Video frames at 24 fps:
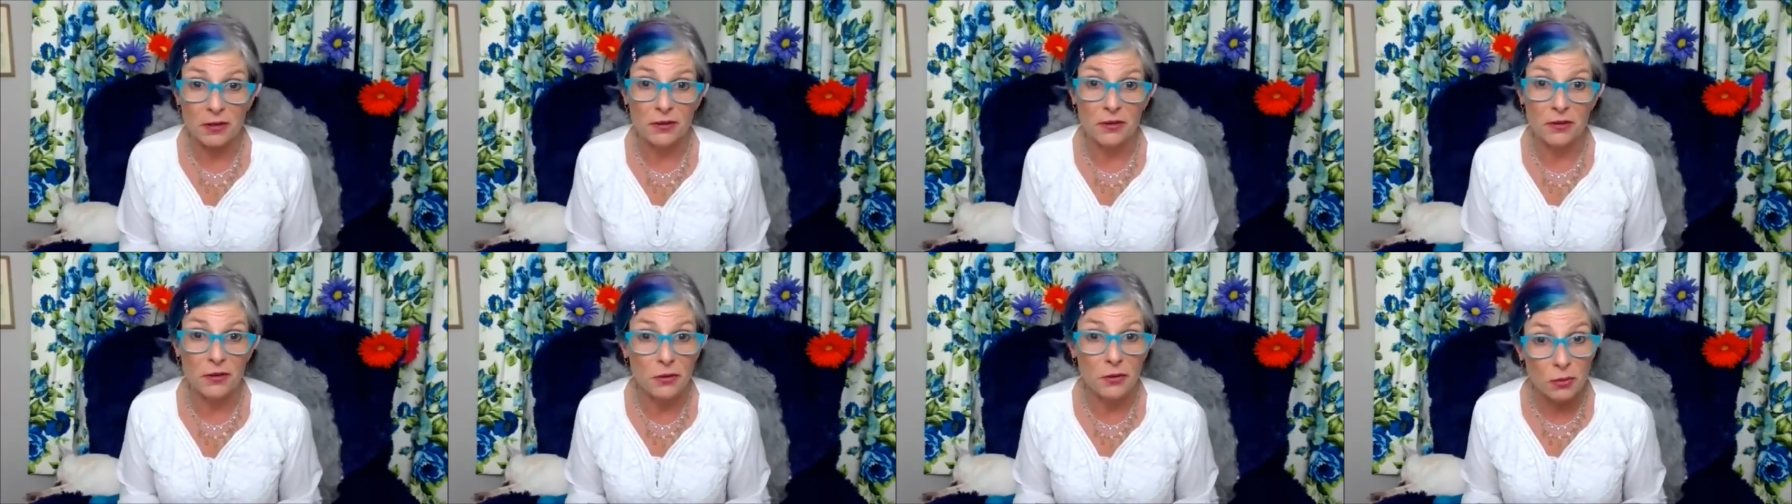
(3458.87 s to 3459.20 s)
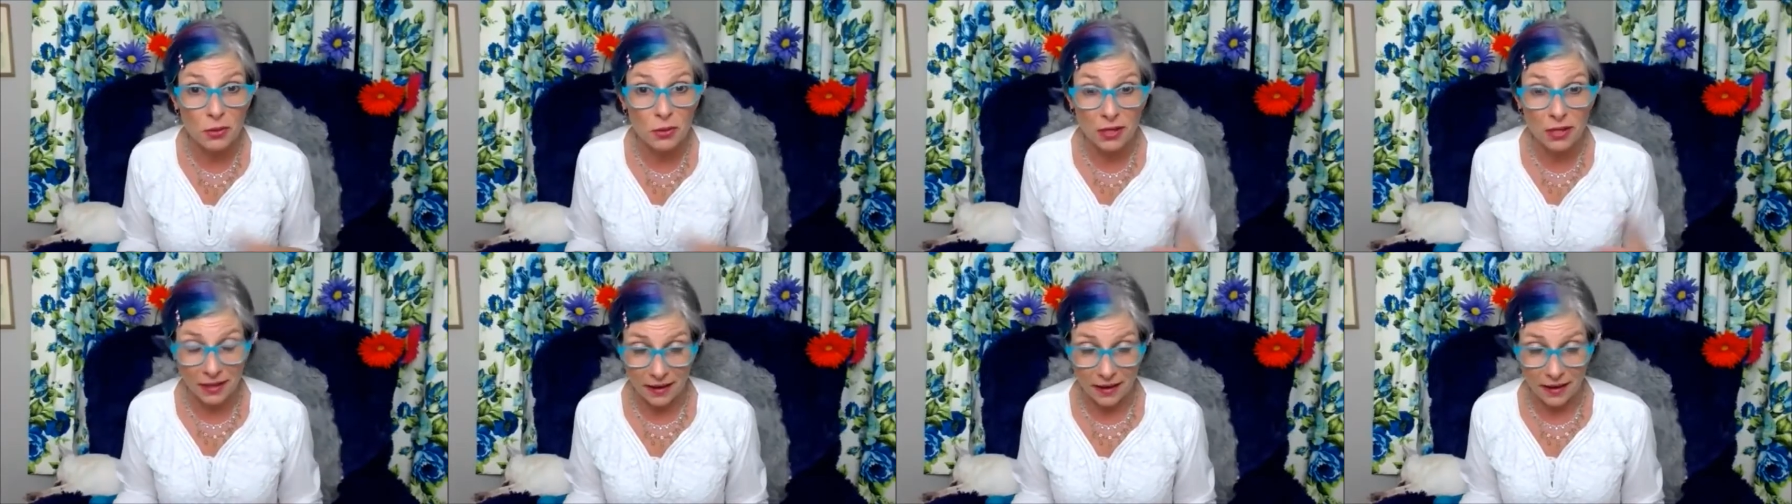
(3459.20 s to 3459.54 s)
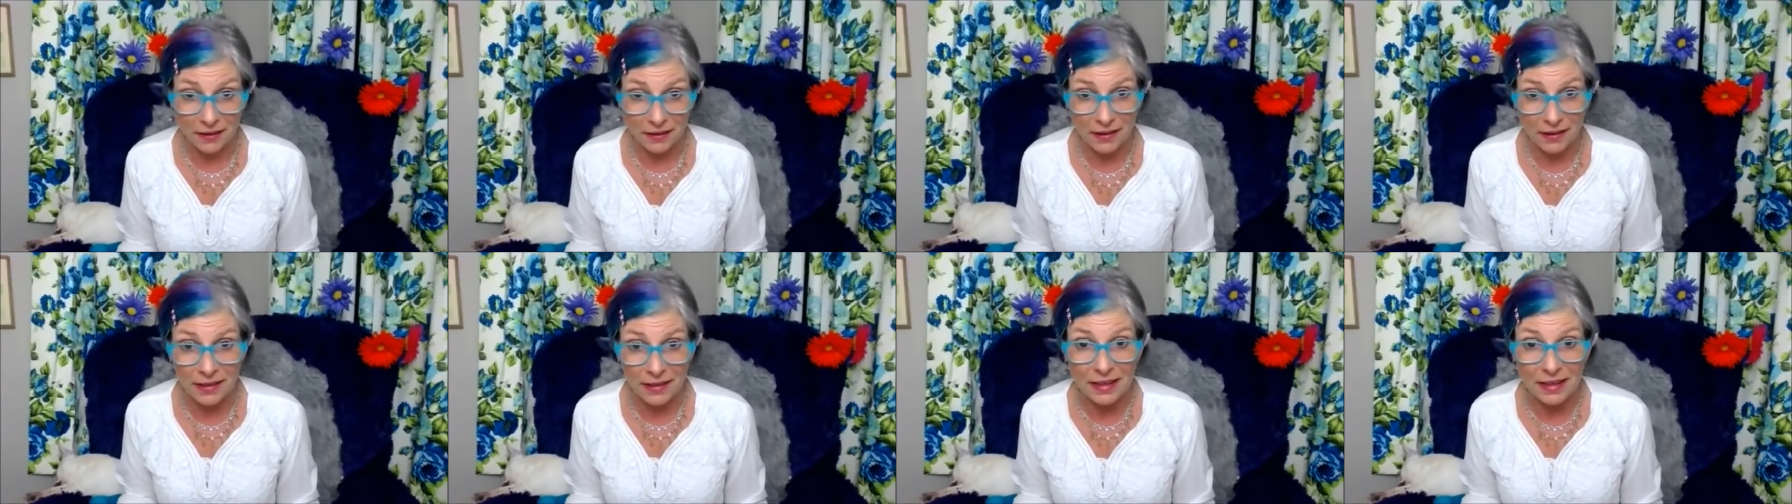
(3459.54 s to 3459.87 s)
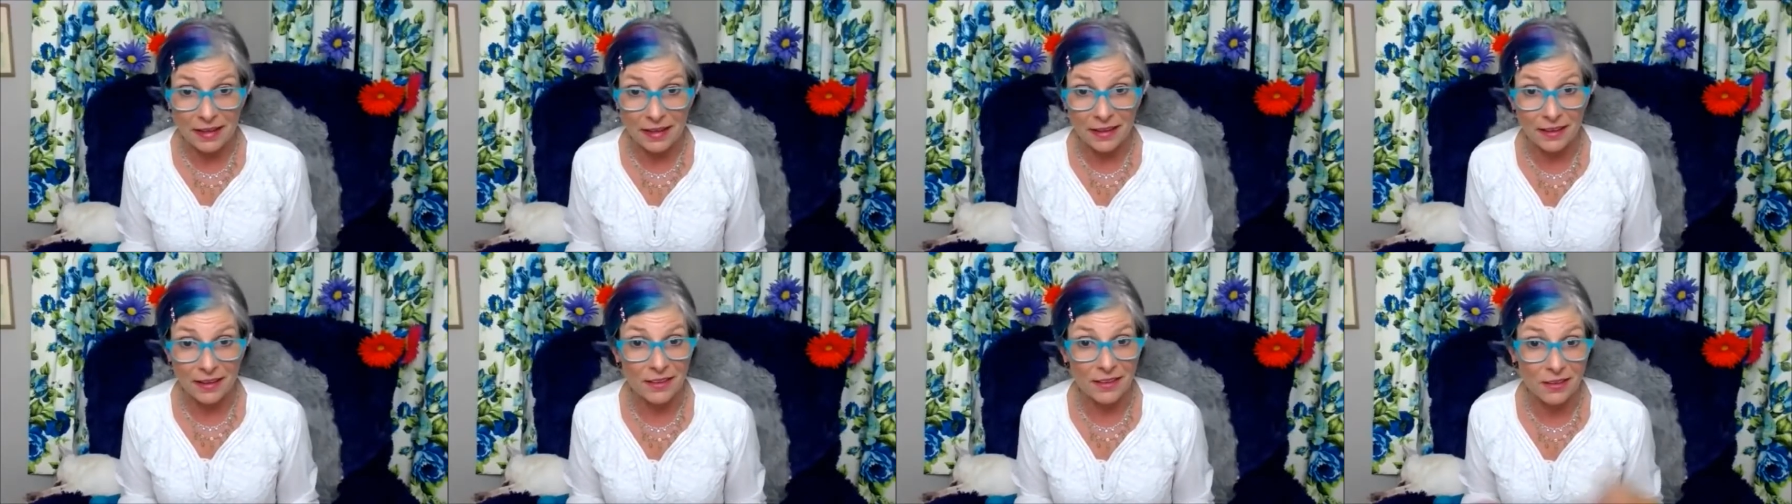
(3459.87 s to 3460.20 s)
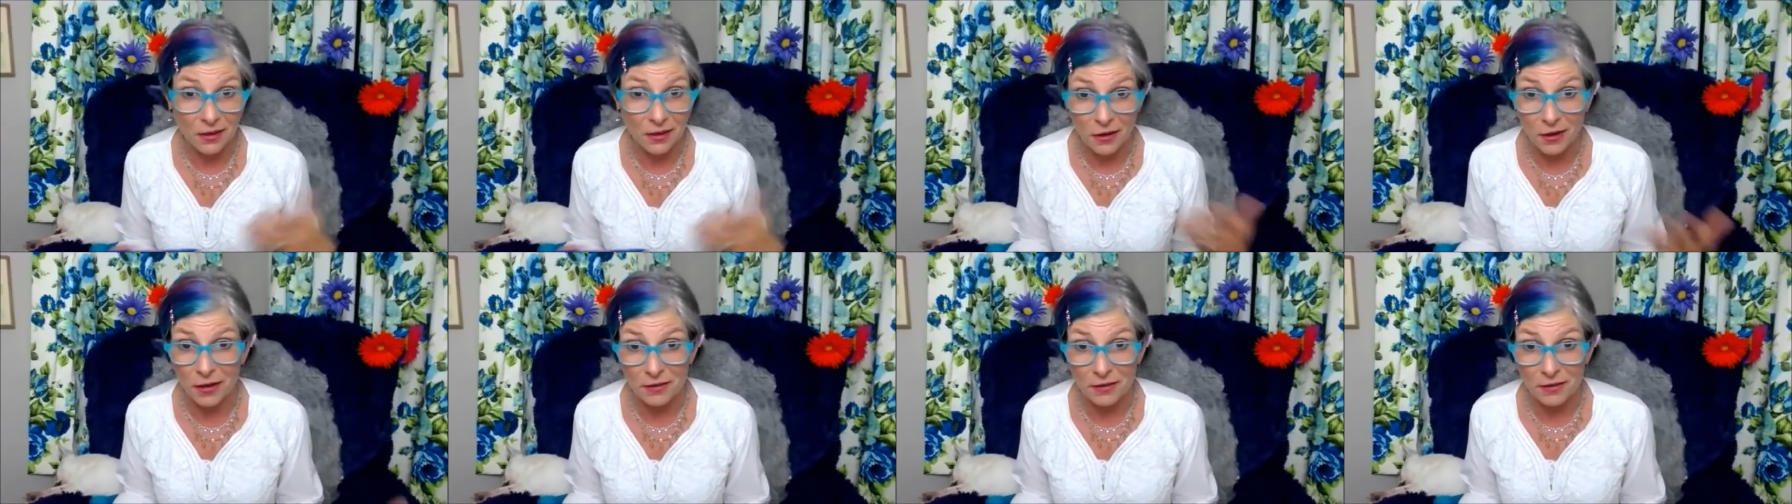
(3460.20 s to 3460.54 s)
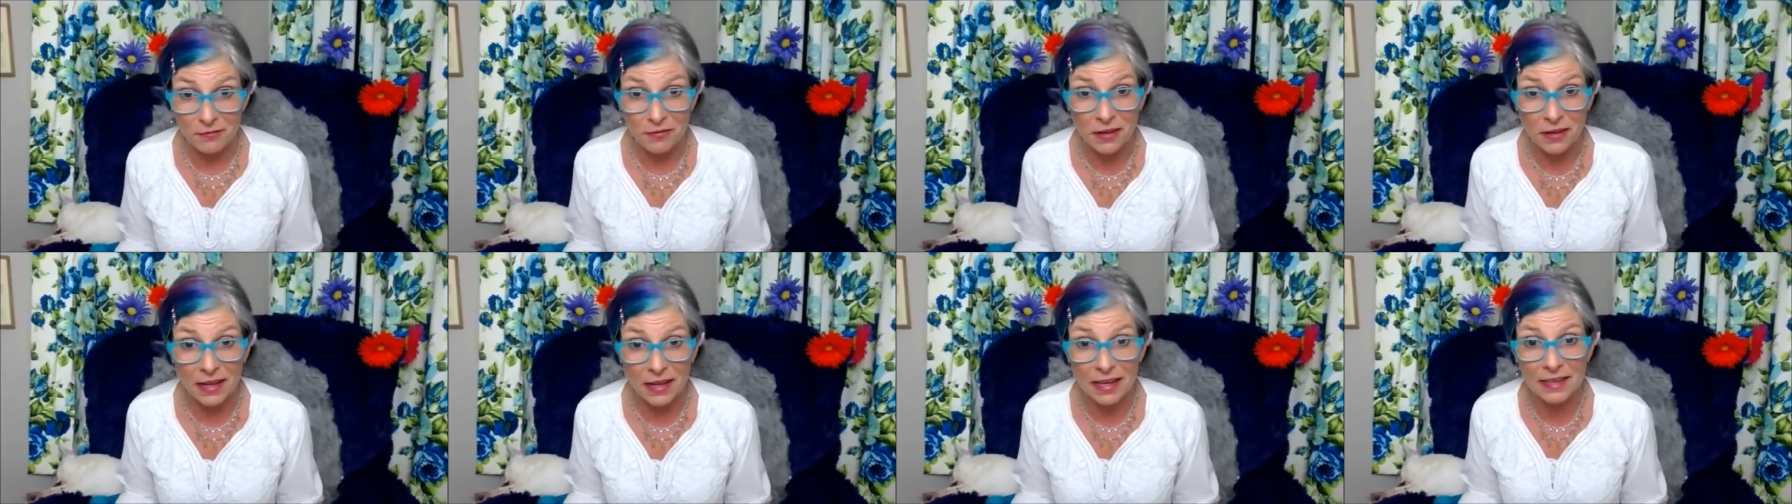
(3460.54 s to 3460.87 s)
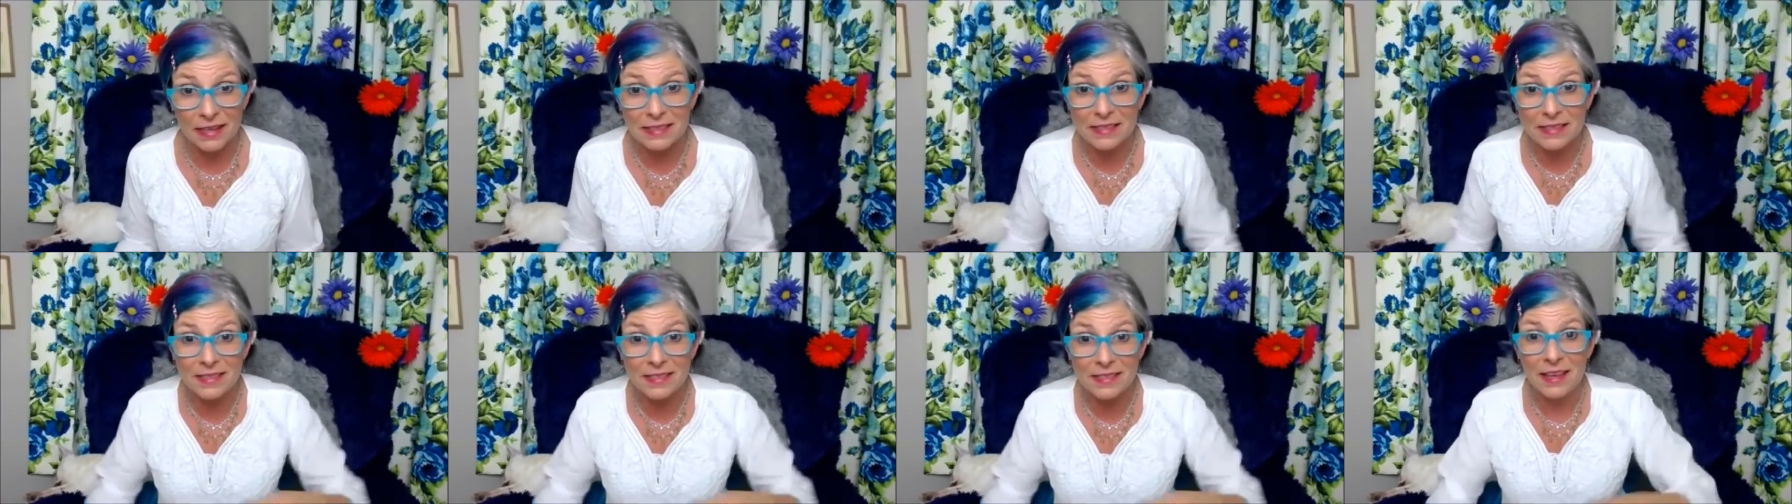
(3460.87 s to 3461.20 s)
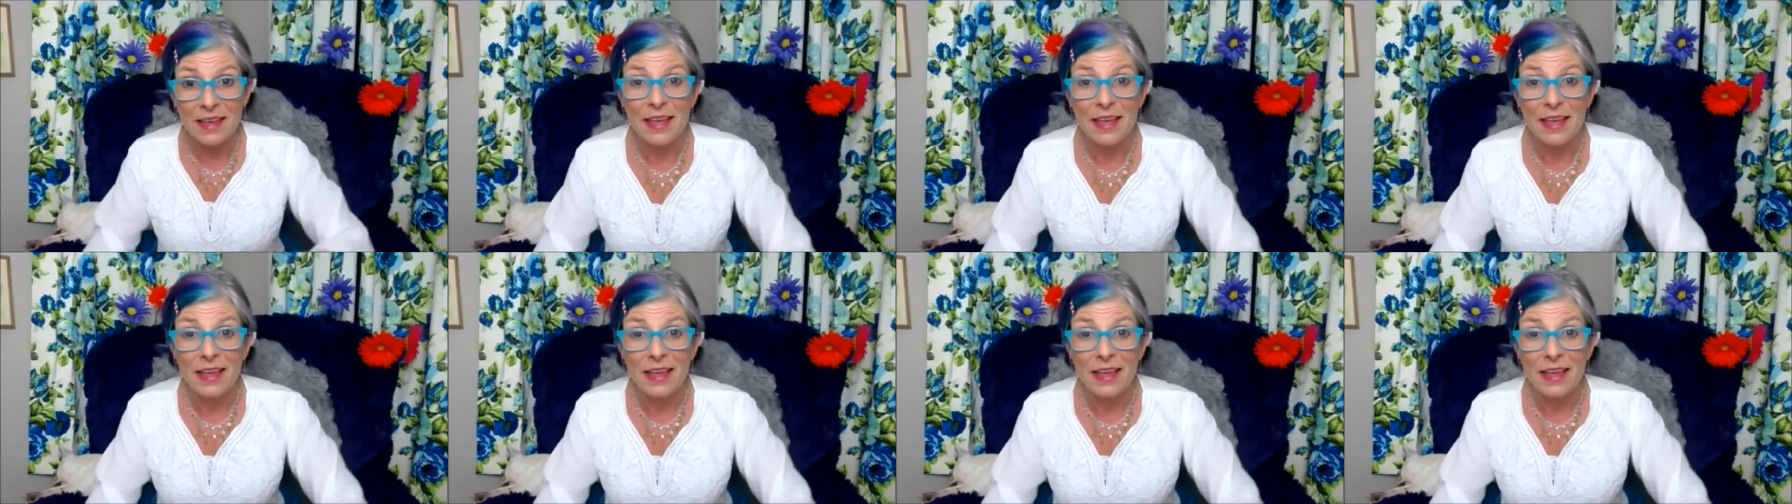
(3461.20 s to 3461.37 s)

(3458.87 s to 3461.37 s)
and new clarity and confidence